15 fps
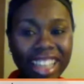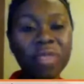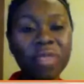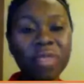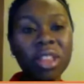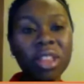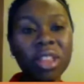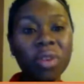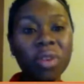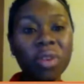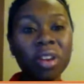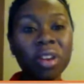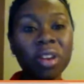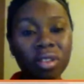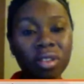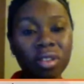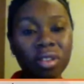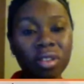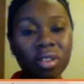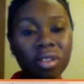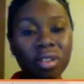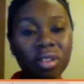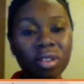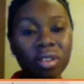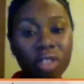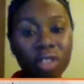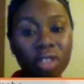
when they were younger?